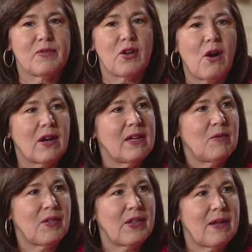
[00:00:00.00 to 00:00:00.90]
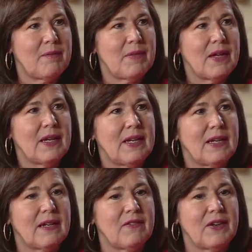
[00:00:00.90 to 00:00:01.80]
talking with them
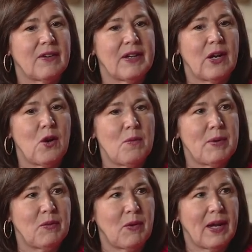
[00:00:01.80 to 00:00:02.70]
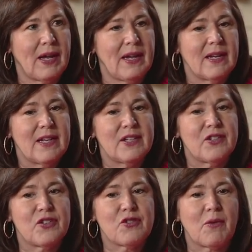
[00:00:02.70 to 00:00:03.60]
in a very open way
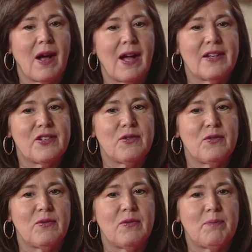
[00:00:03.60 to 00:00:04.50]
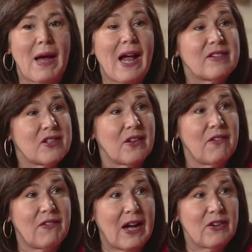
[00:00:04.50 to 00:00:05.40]
to try to pass on
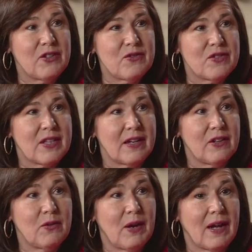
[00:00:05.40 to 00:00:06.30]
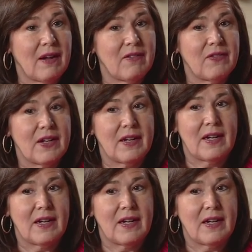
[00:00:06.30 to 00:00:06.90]
the values that you have